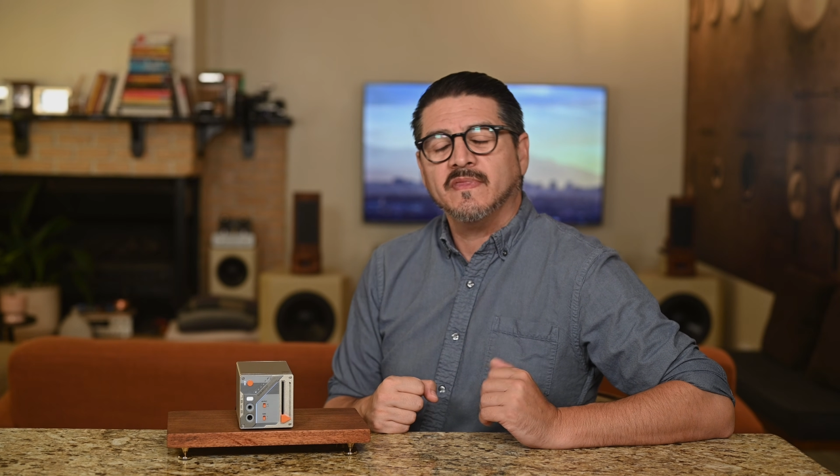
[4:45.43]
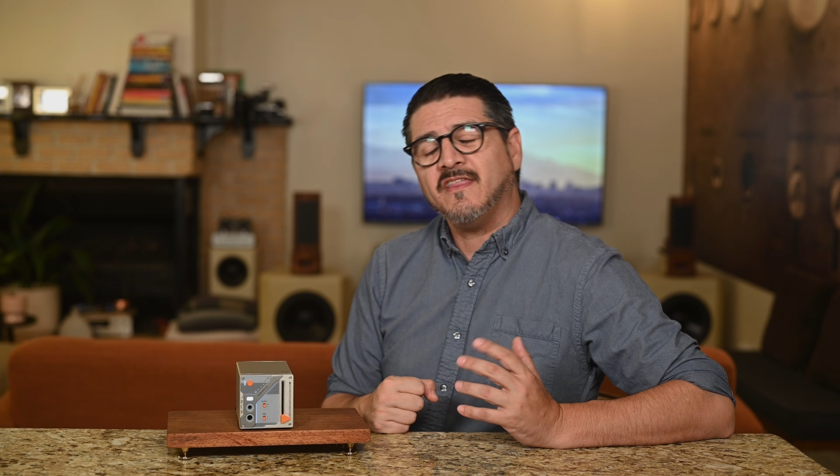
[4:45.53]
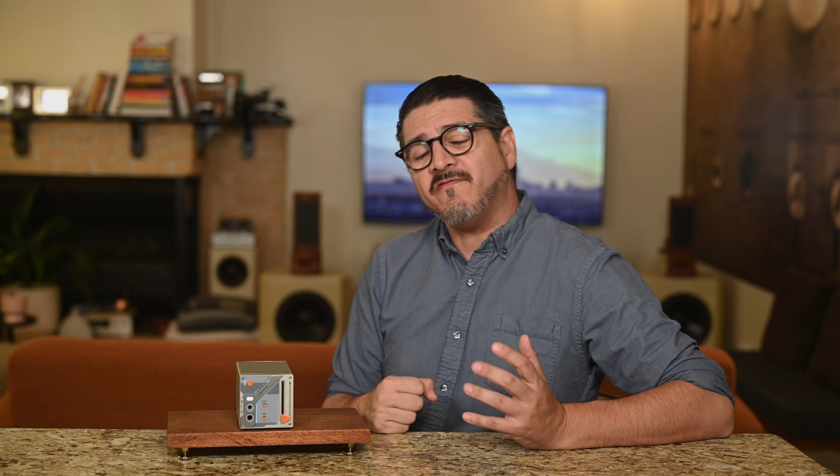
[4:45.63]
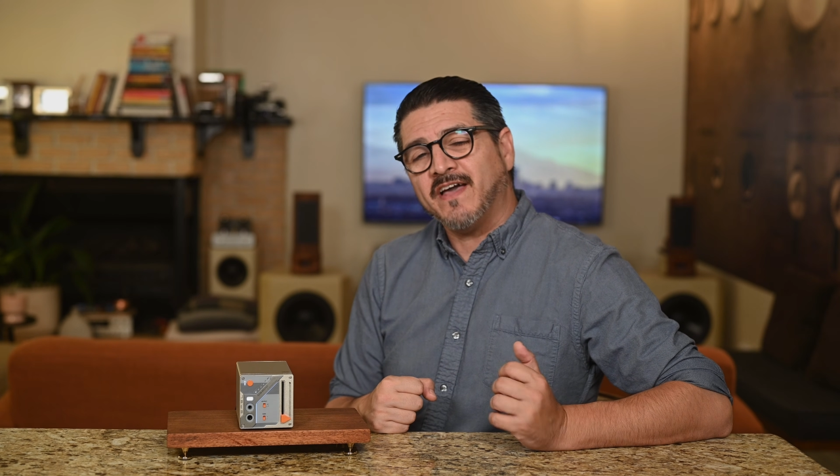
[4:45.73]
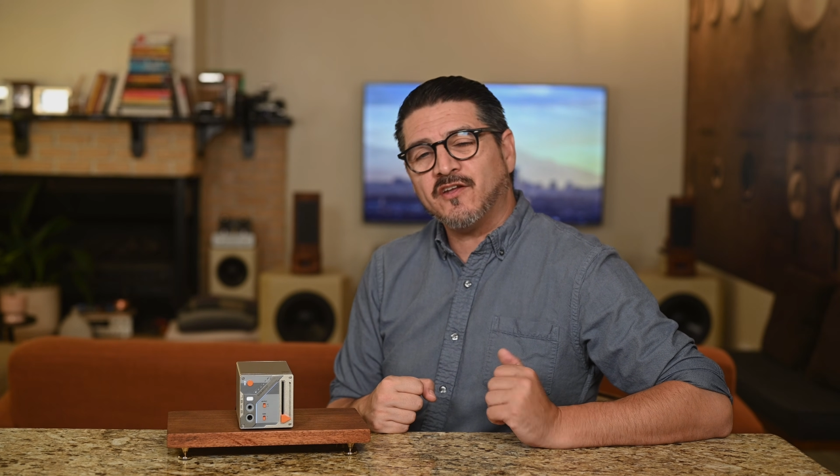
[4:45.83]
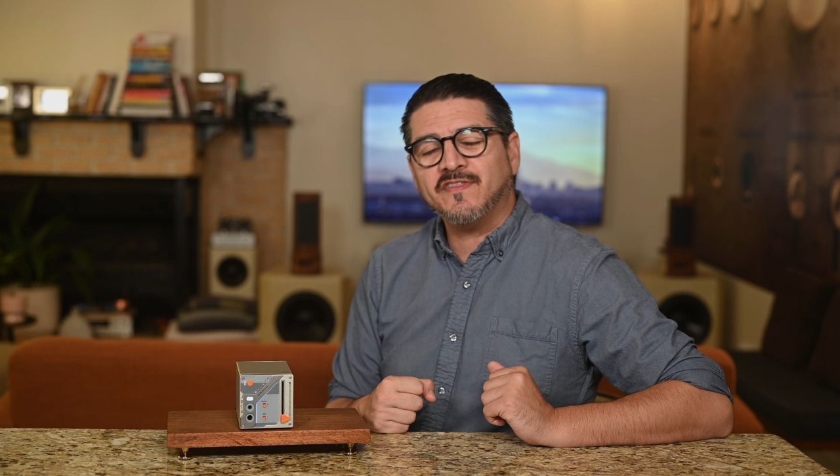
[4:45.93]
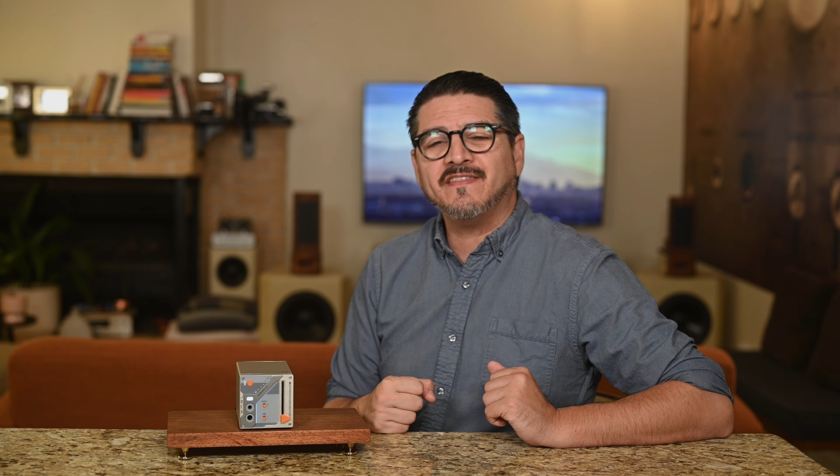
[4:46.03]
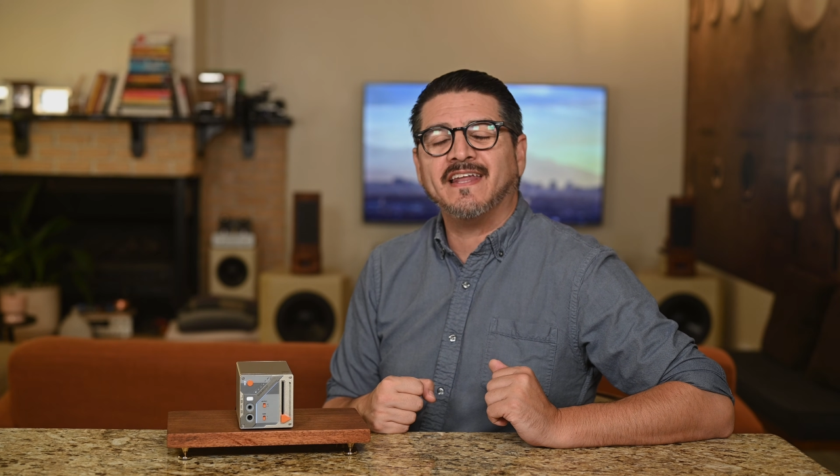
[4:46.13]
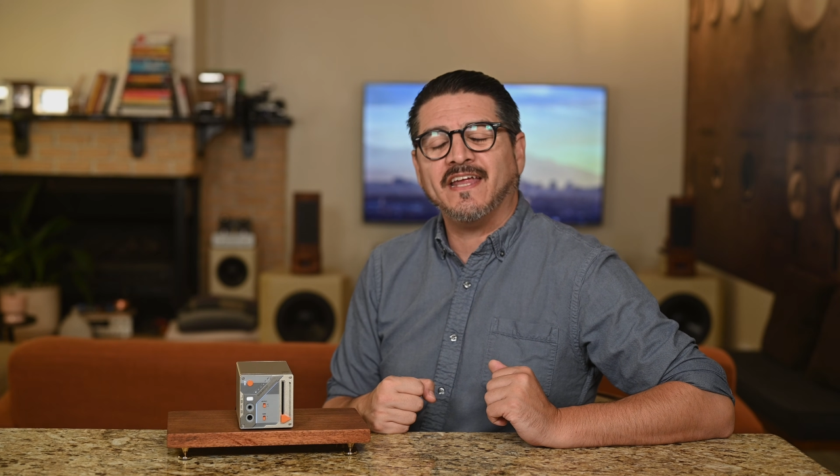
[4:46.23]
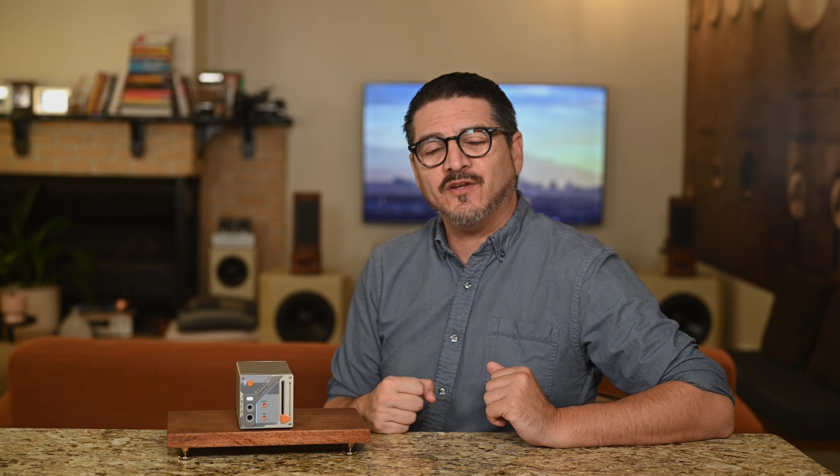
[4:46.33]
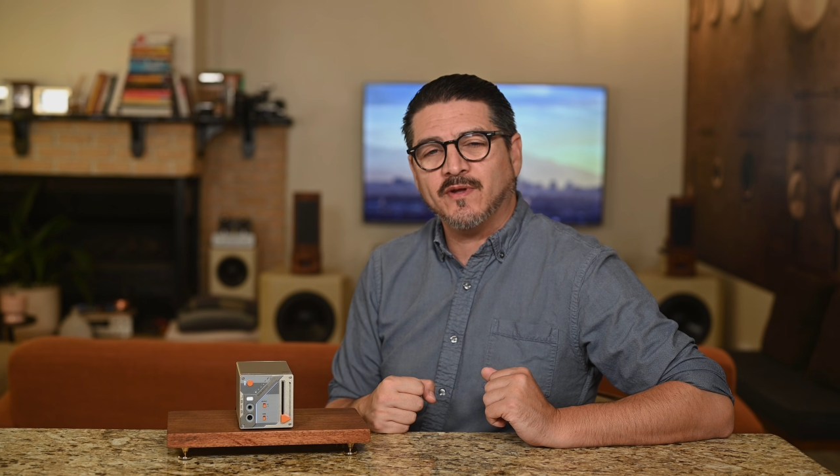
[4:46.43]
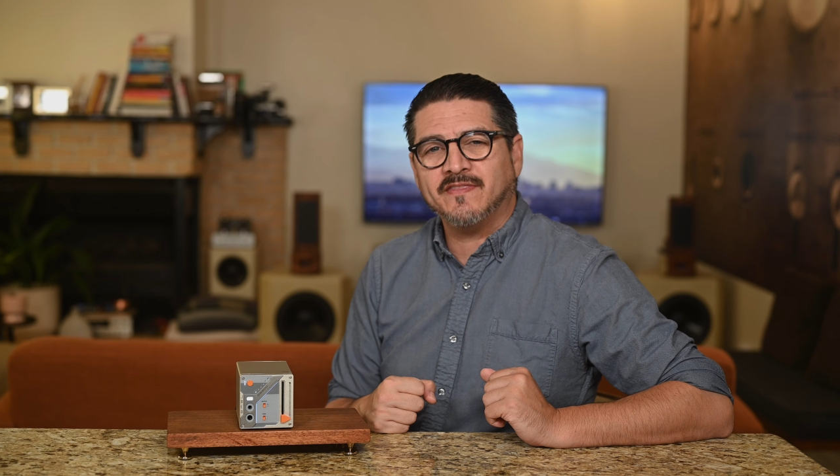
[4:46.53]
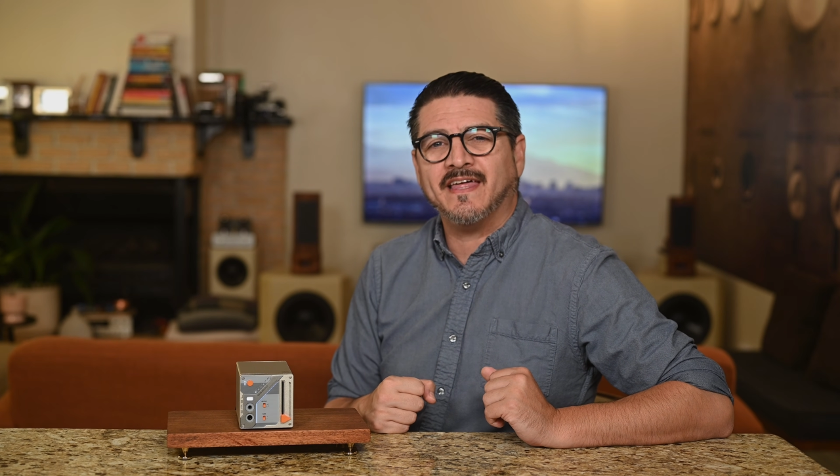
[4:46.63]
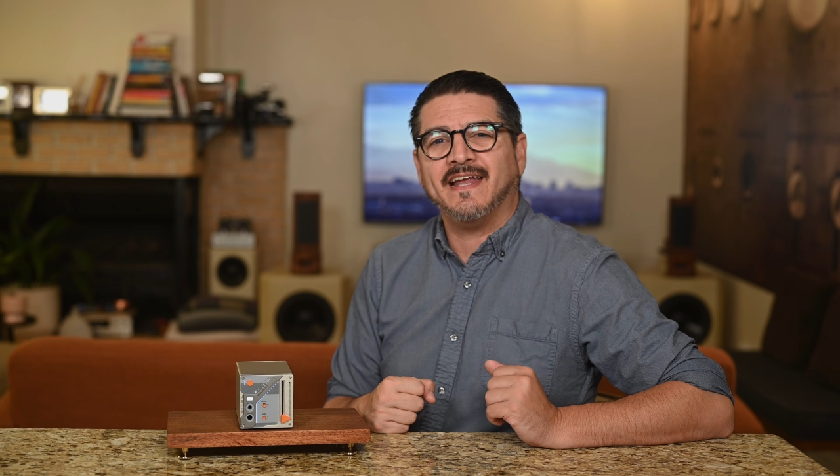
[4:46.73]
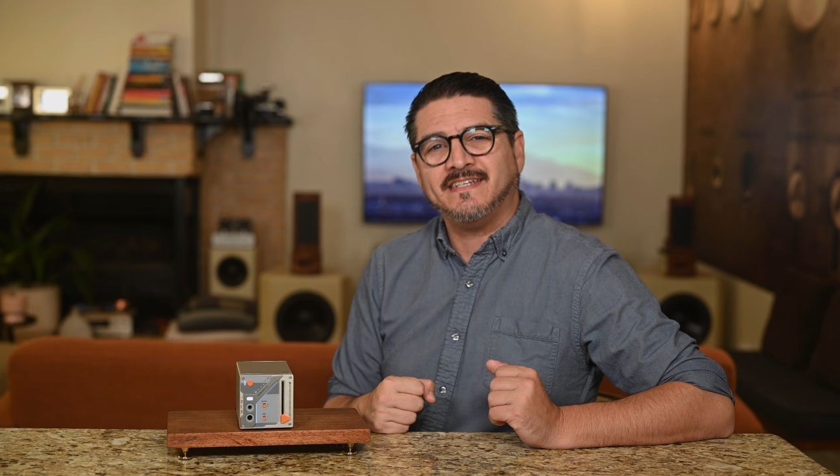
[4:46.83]
The final thing that I
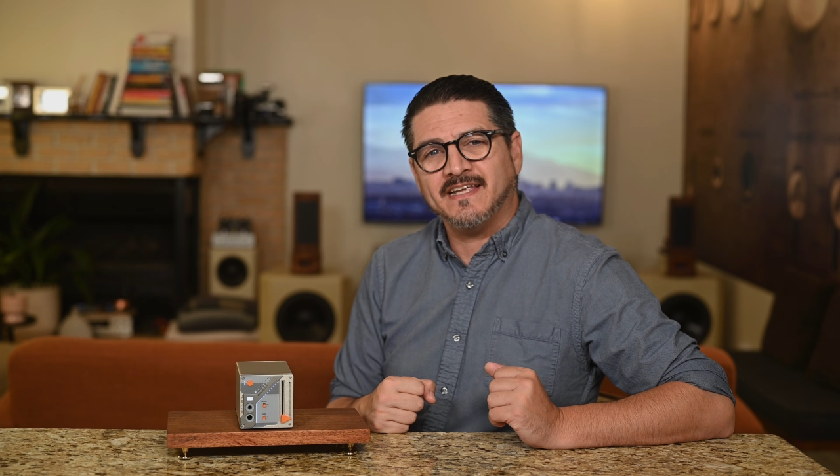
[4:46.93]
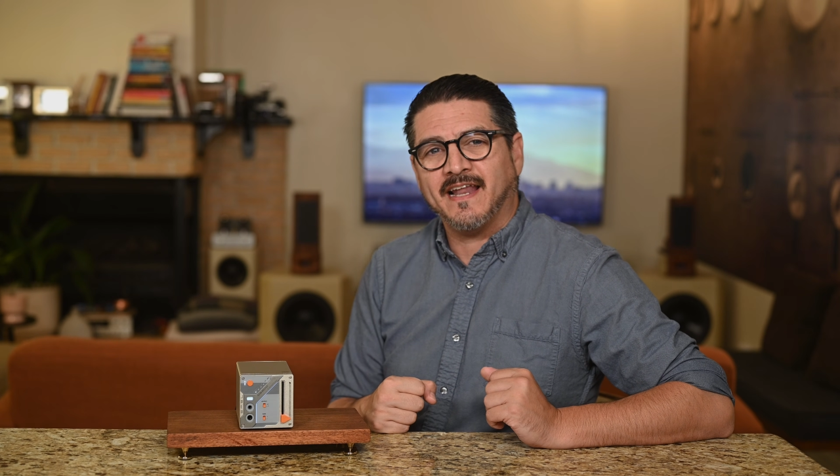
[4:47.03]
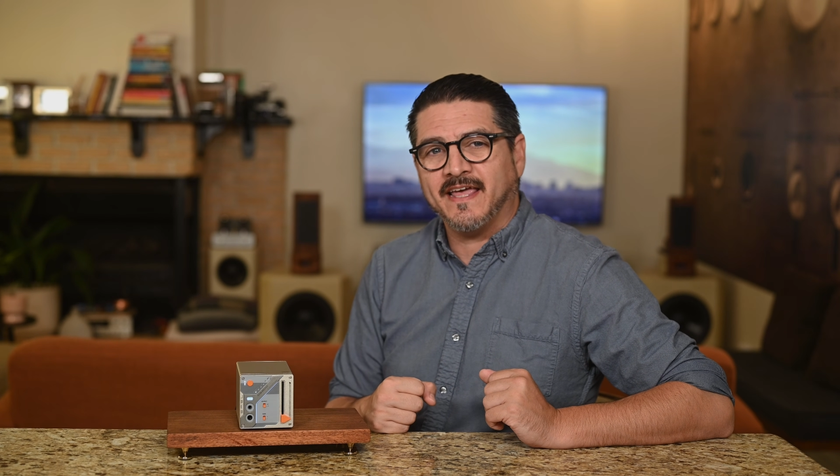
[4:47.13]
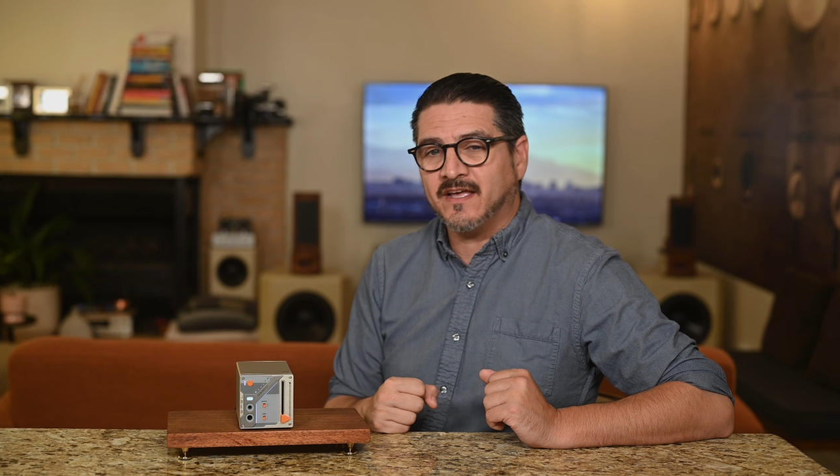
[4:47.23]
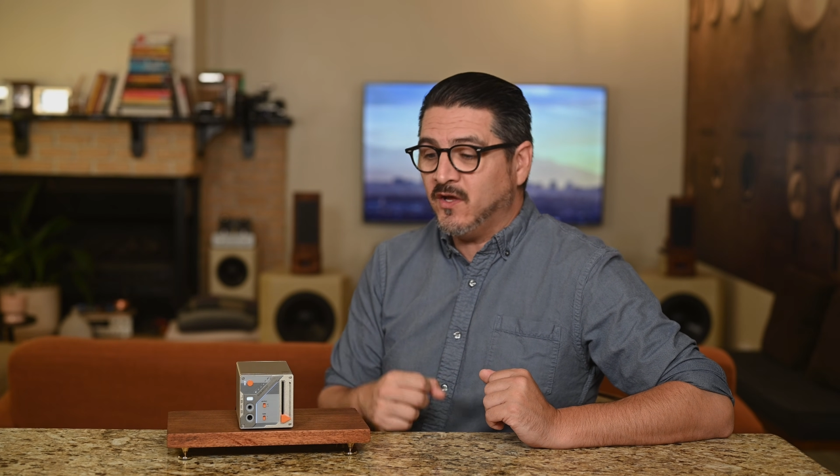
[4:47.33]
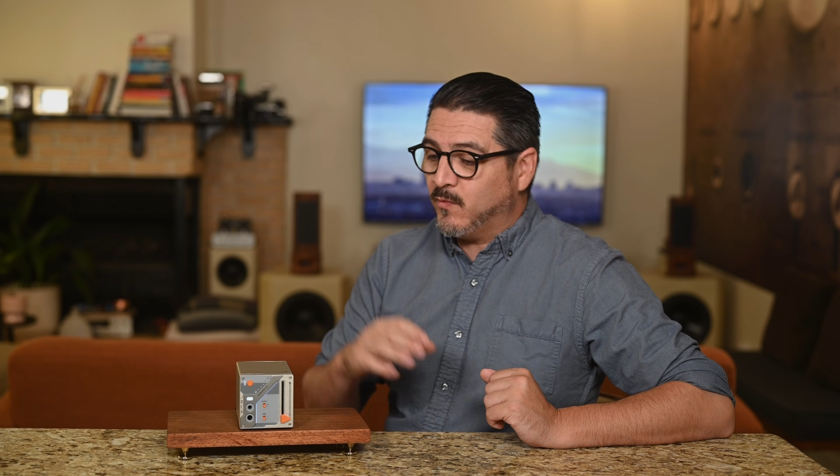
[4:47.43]
noted that I did like